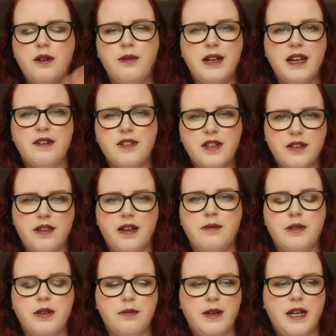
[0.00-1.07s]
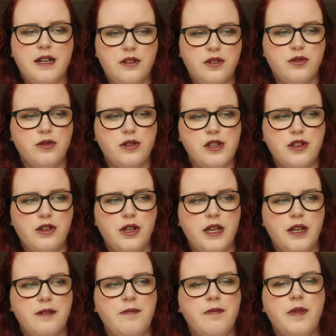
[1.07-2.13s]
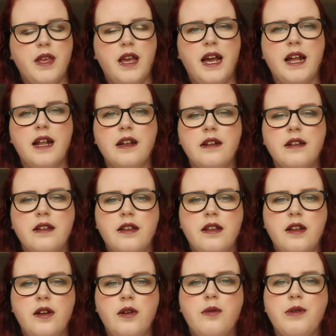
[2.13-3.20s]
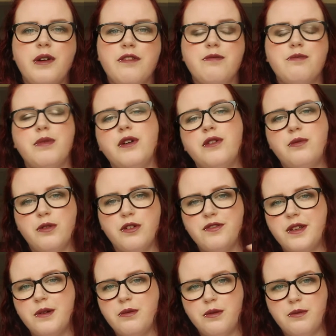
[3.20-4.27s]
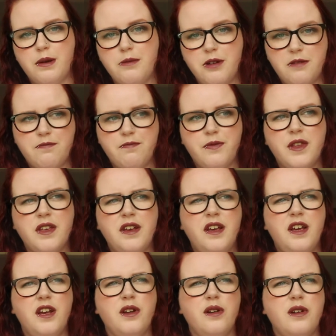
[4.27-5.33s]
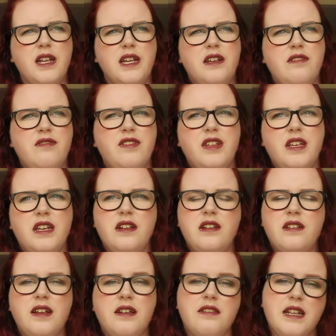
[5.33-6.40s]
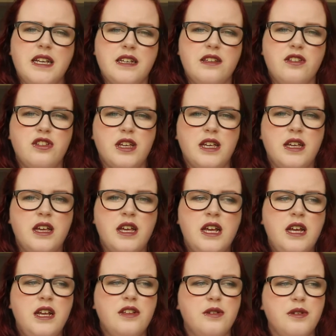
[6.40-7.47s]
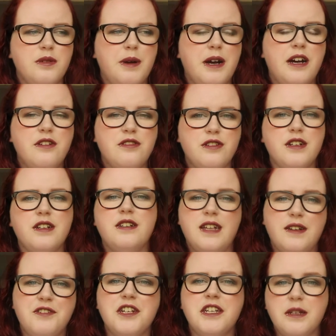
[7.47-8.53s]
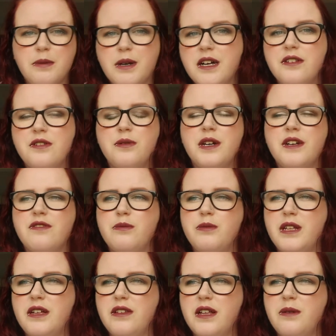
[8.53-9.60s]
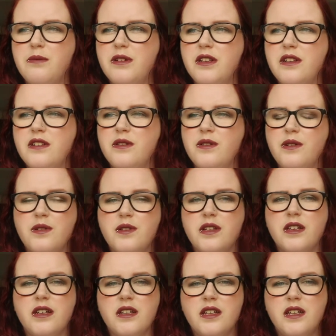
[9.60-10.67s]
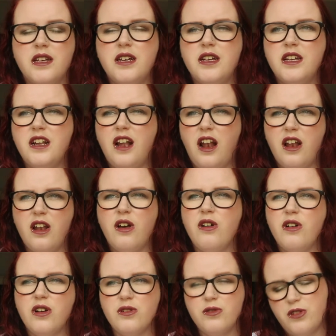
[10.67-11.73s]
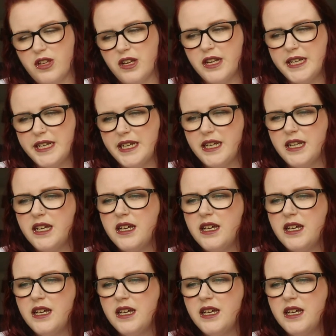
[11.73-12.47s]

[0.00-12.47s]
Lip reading: We left Southampton, we had a storage unit, and we've both moved in with my mum, who lives in South Lincolnshire. So it's about 170 miles away from Southampton. So it was a long old journey,